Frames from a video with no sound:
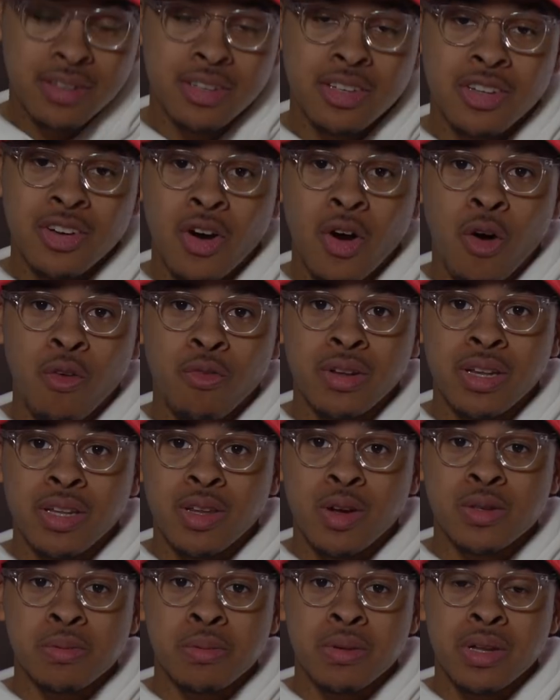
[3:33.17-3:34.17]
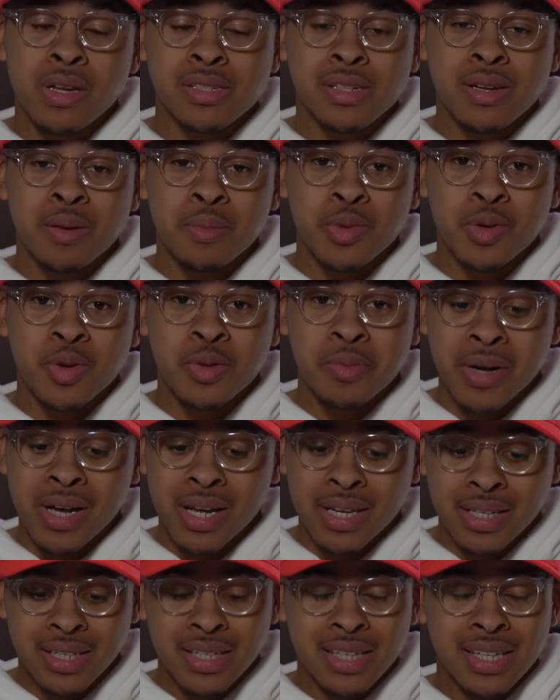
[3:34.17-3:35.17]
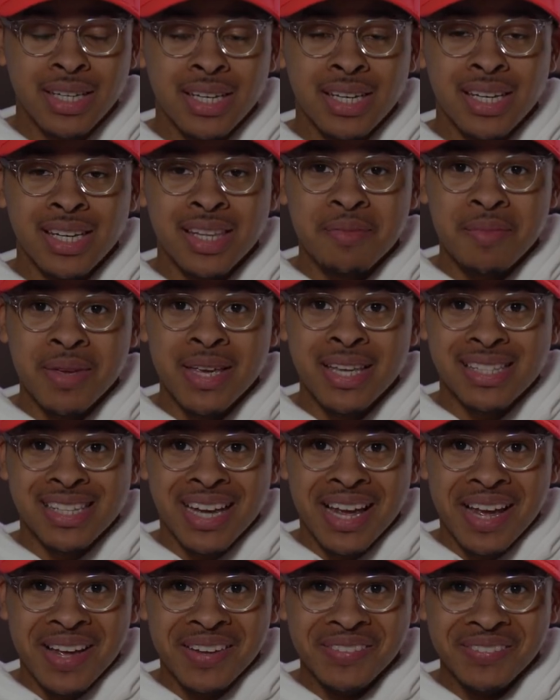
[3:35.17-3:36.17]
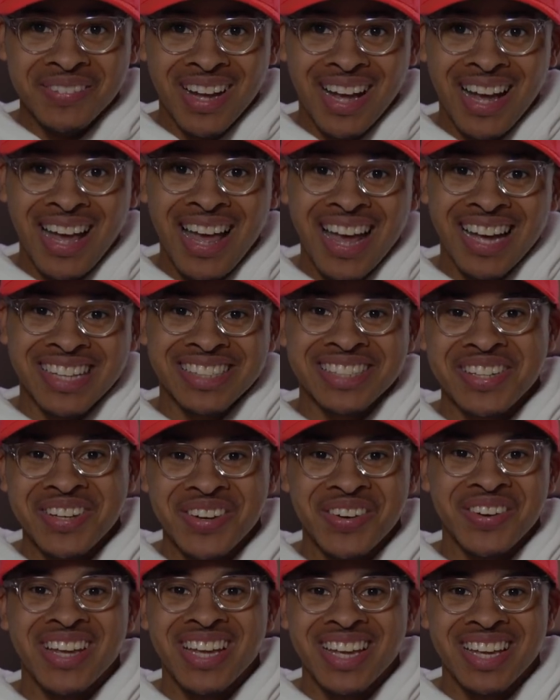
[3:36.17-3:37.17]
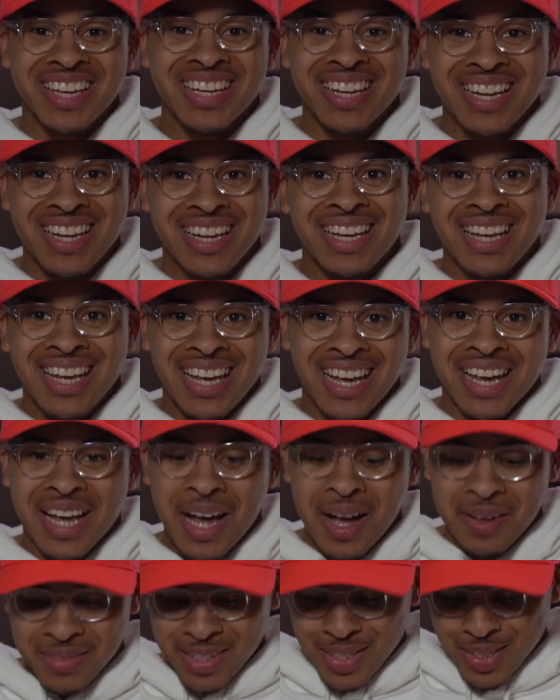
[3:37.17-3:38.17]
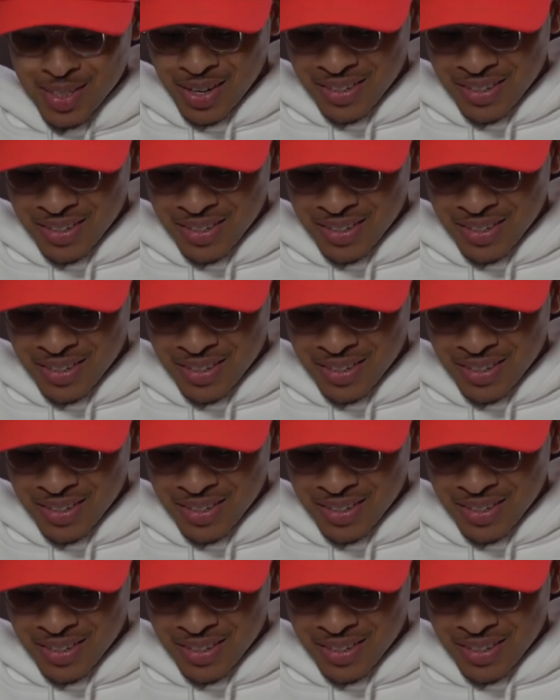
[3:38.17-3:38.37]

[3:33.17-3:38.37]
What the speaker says: you know, hopefully those plugs come through. But in the meantime, I had to go ahead and cop these